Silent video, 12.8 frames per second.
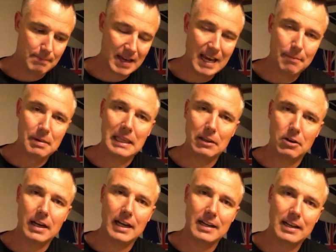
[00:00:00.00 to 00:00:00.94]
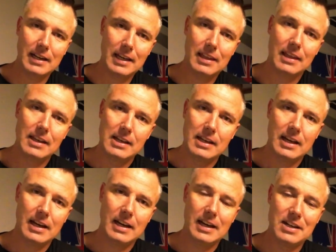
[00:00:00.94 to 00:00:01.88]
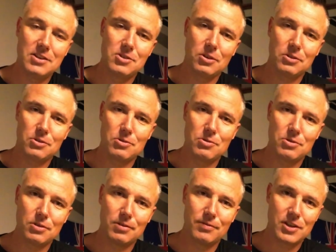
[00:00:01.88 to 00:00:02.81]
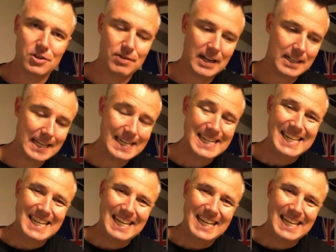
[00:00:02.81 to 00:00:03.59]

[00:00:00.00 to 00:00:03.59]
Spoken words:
ambient light underneath and is not too sort of distracting,